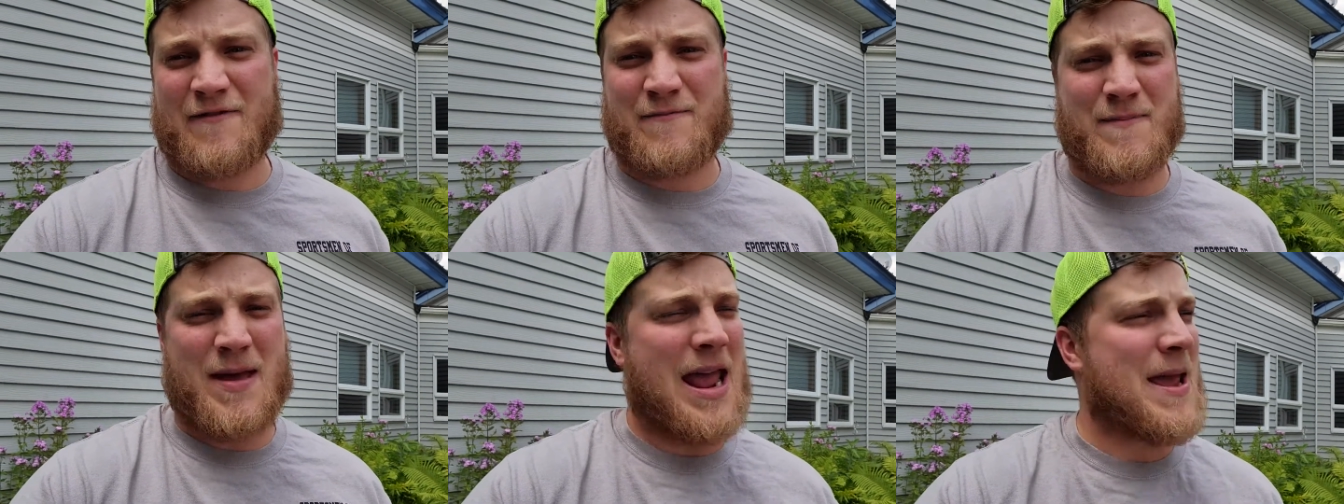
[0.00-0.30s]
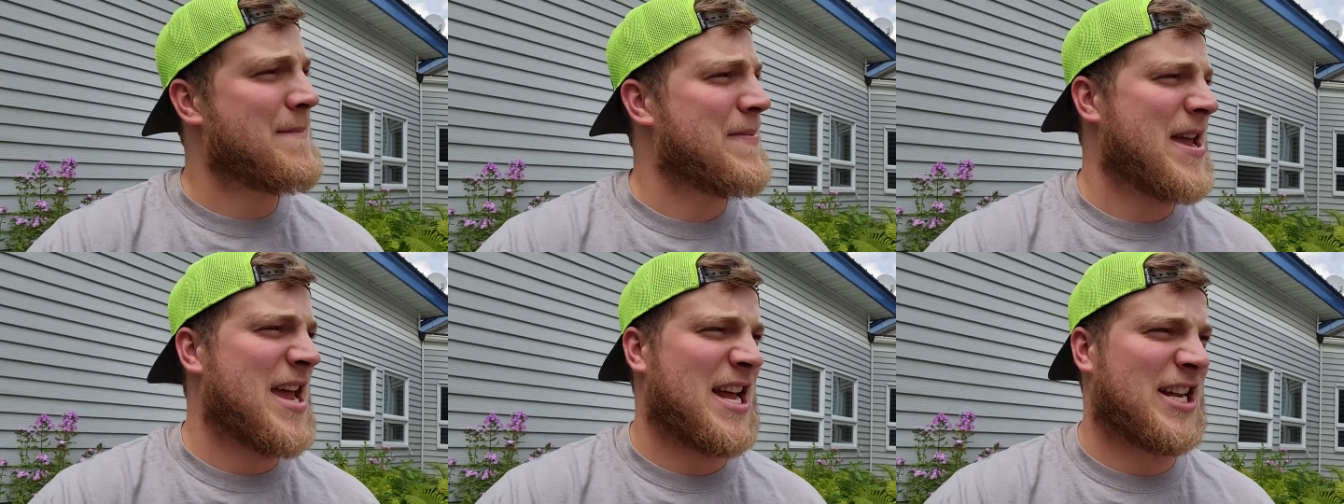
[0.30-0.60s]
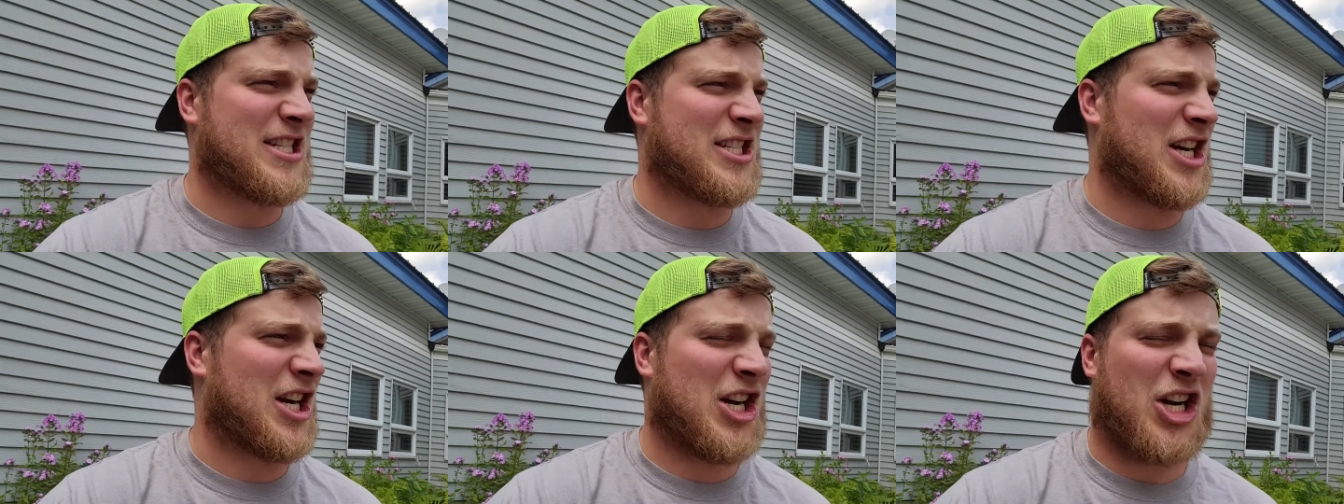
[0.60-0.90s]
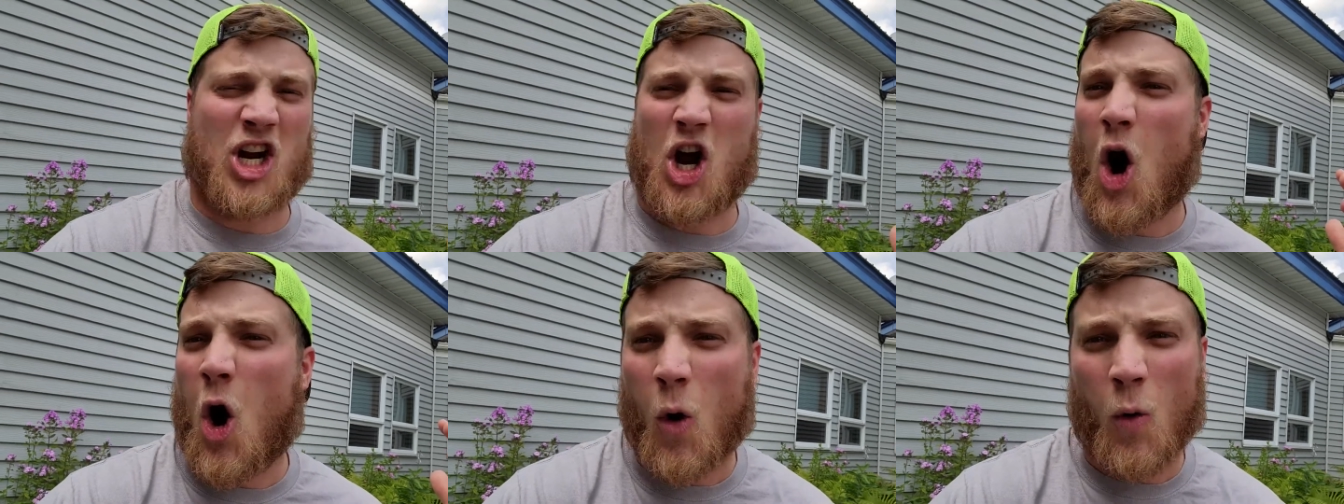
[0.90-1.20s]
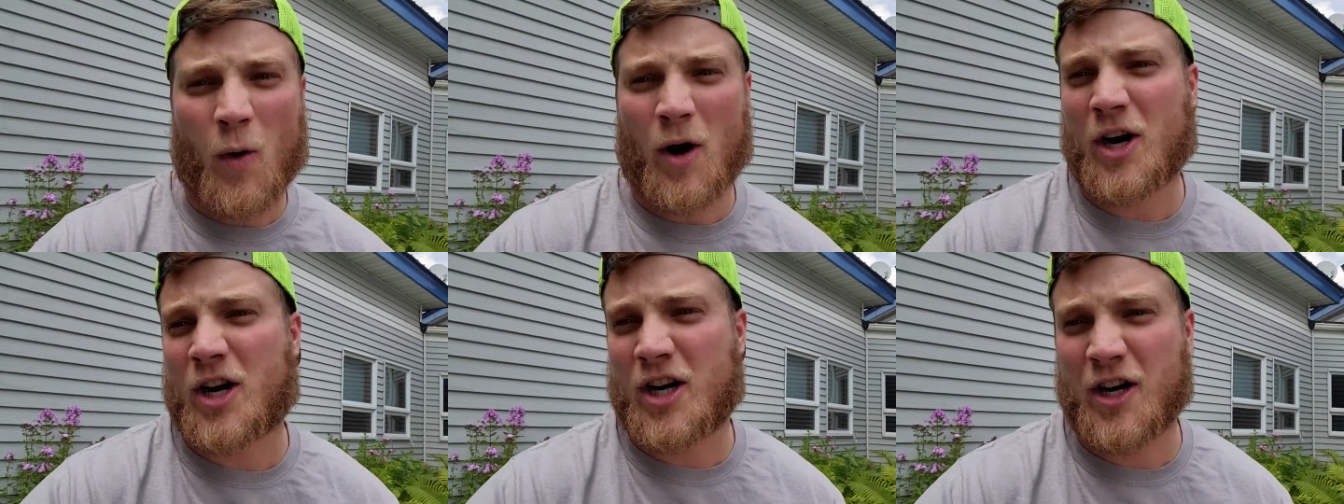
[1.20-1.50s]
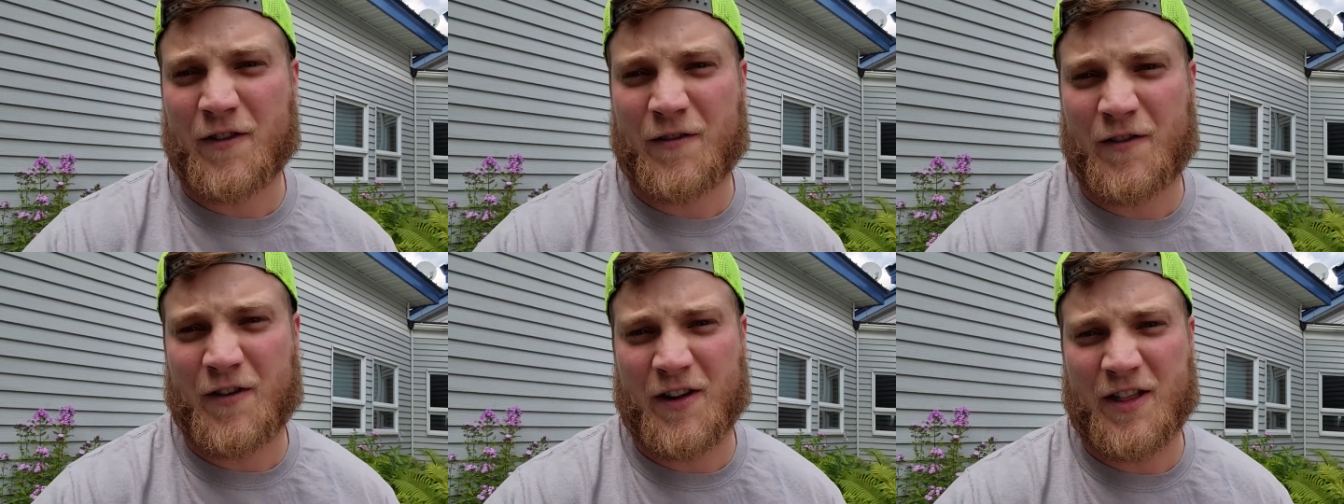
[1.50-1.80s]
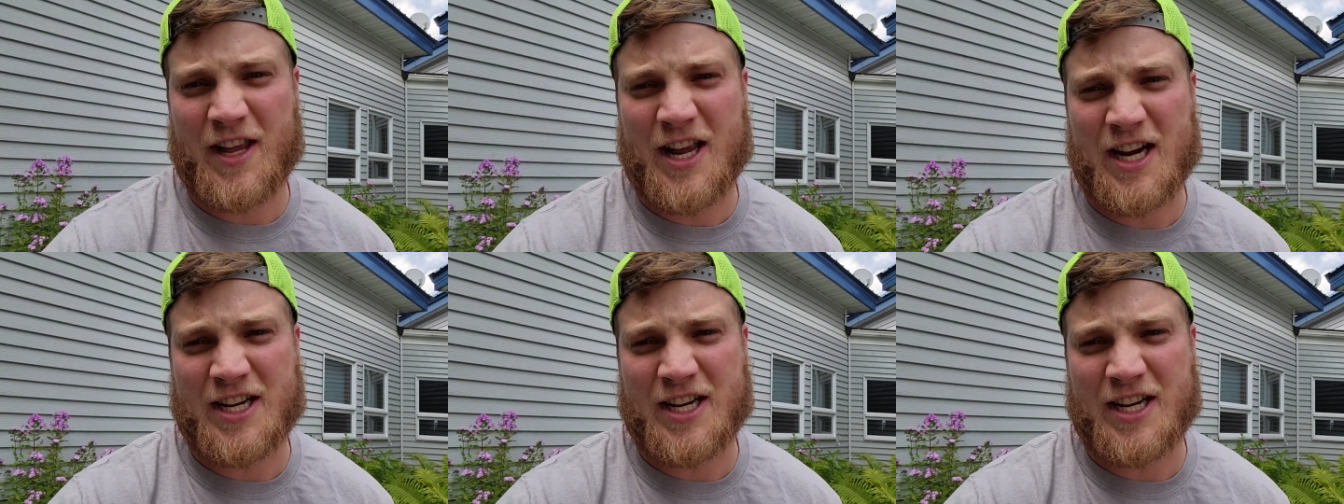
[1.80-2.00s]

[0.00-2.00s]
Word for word: Maybe it's a coworker for the